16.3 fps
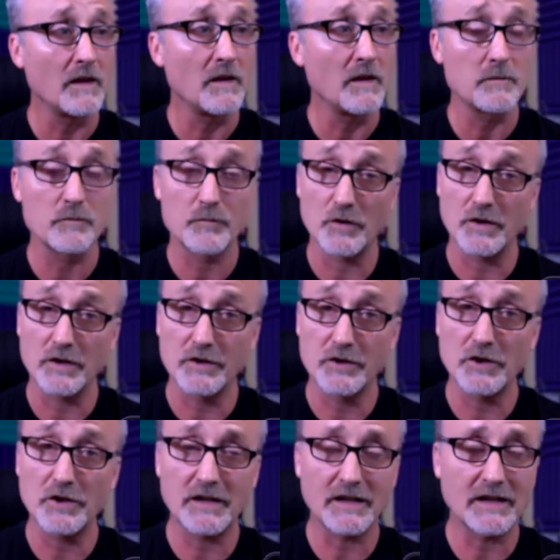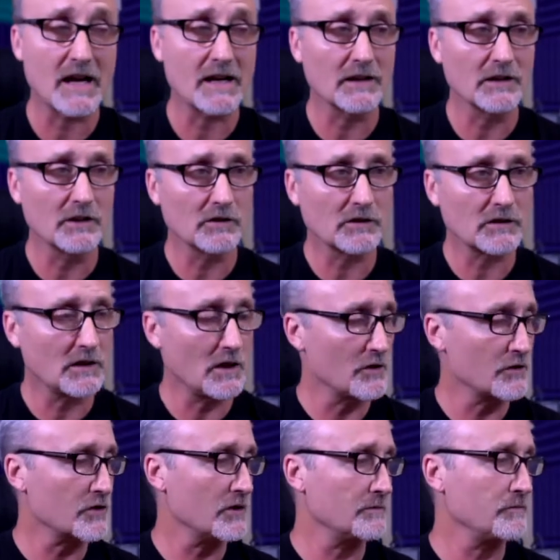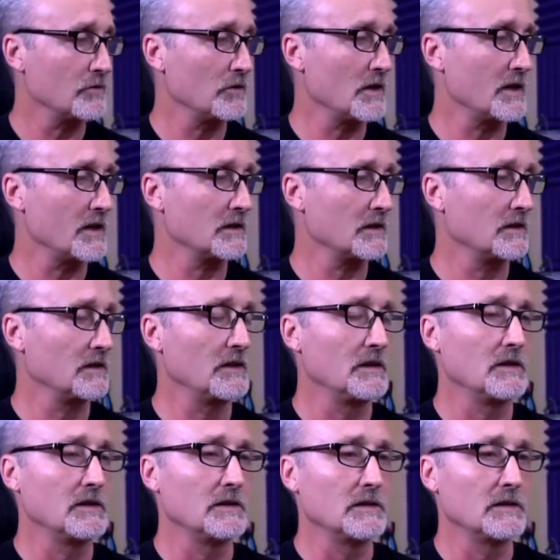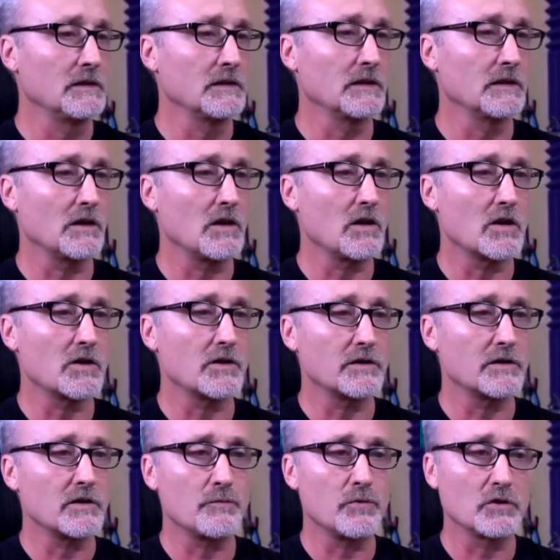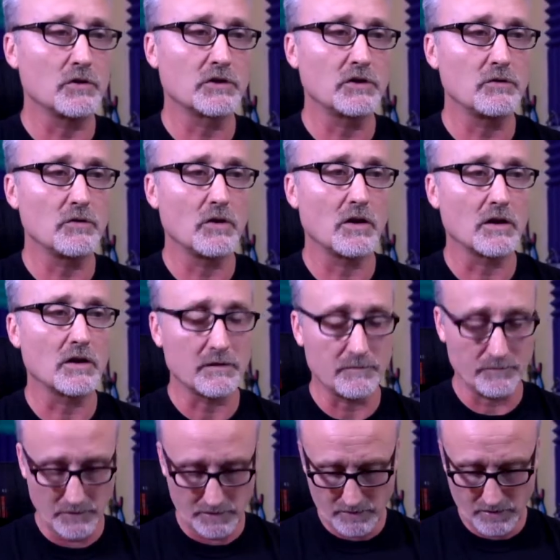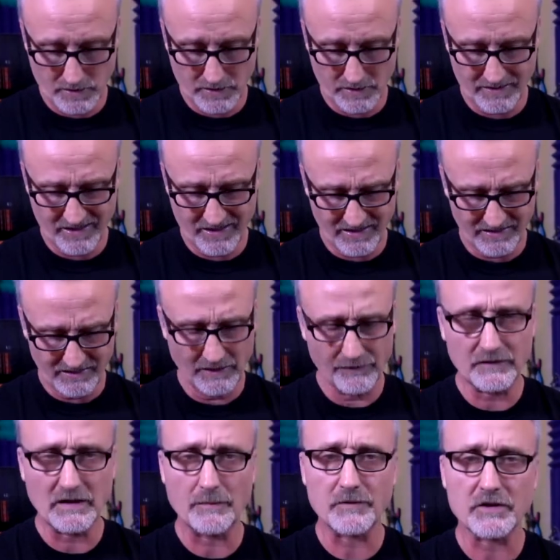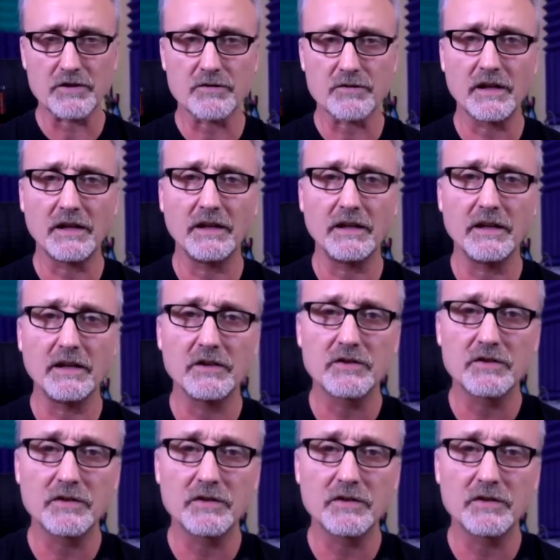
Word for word: Pretty good. It got a little closer. Pull on it little harder. Don't pull too hard, but you can you can lift up the string an inch.